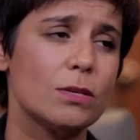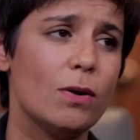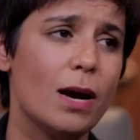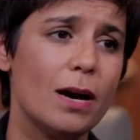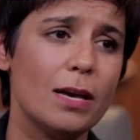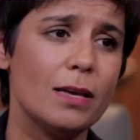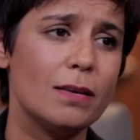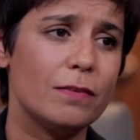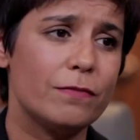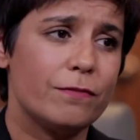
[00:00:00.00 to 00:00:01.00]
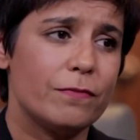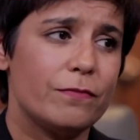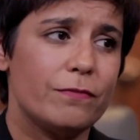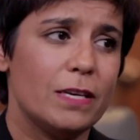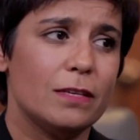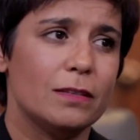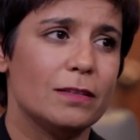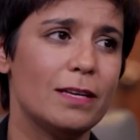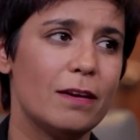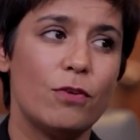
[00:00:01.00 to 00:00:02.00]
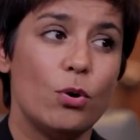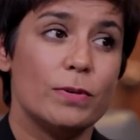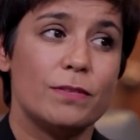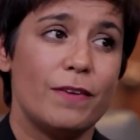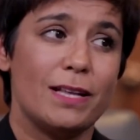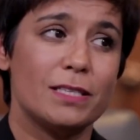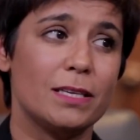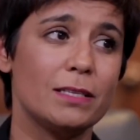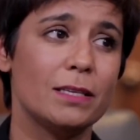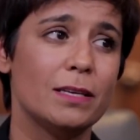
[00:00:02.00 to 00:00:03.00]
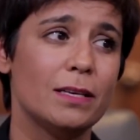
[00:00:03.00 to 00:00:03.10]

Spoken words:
So I feel, and I've always felt it,